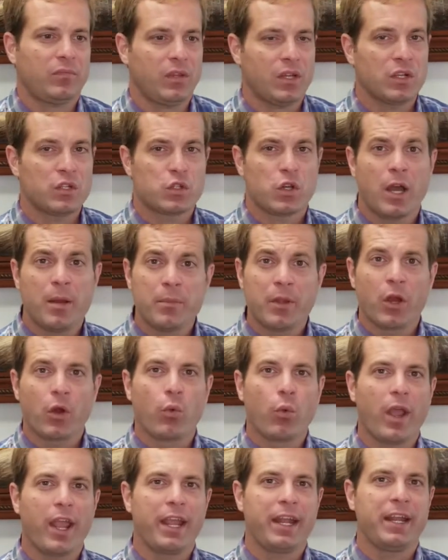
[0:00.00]
So I'm there
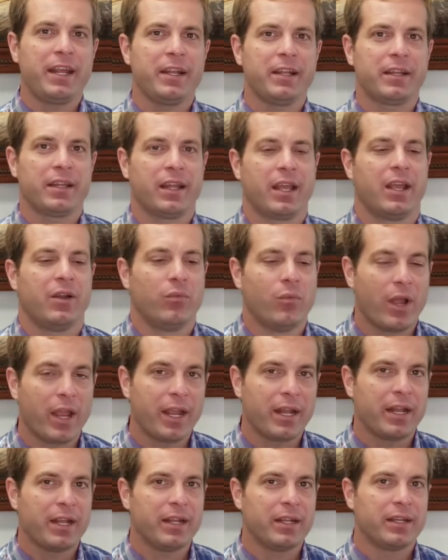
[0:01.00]
waiting,
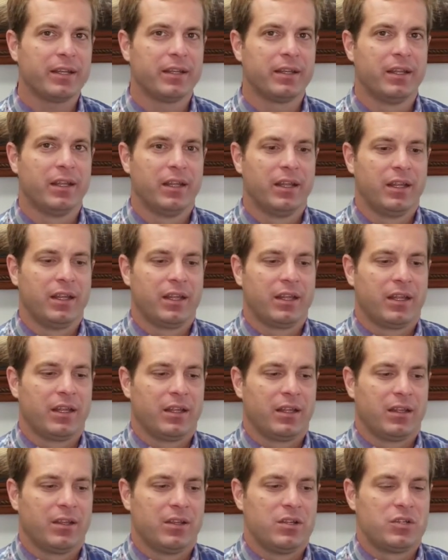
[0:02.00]
and
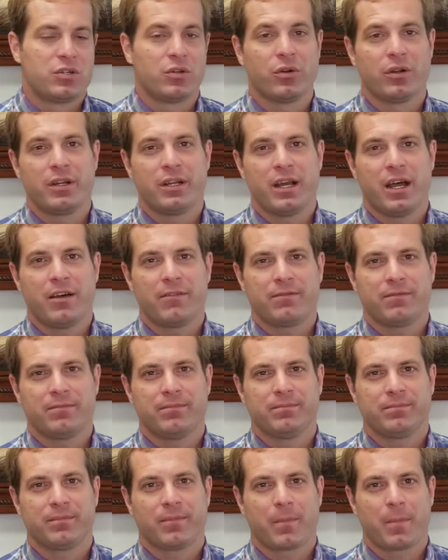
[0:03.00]
sure enough,
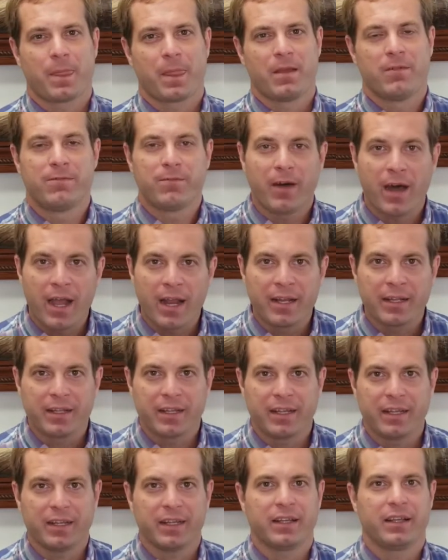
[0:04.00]

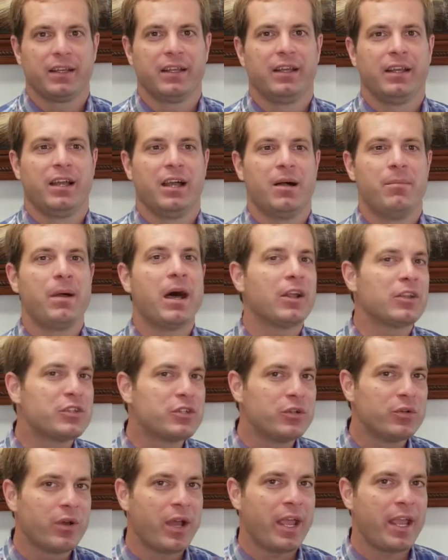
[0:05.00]
finally, about
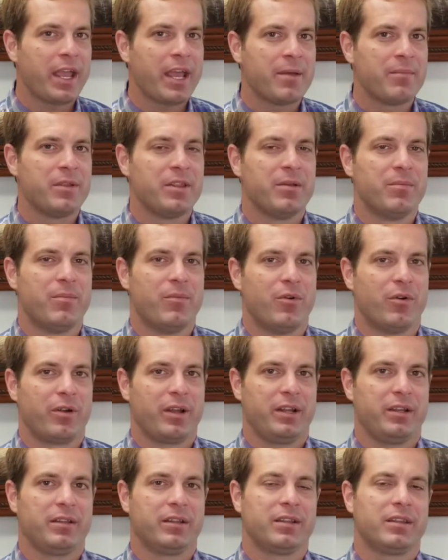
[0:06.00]
2 a.m. in the
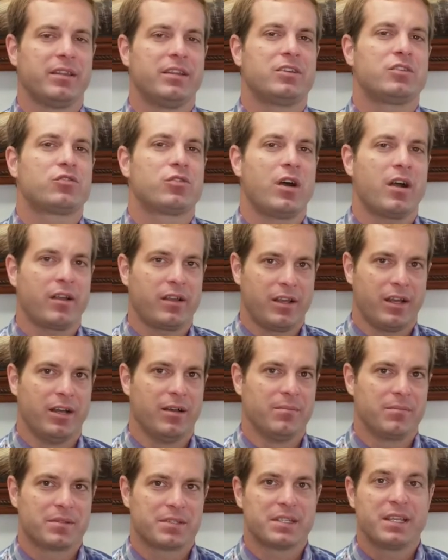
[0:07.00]
morning, the truck
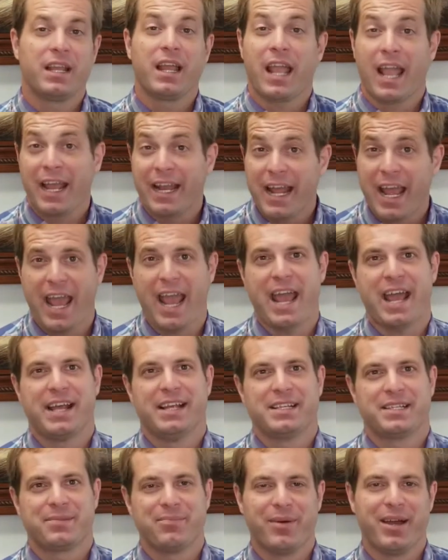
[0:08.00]
comes and it
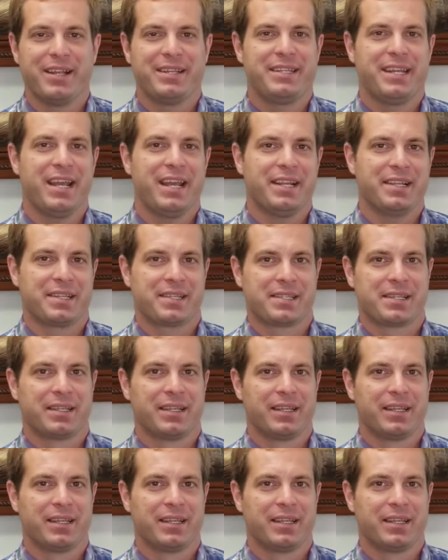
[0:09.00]
has my tents.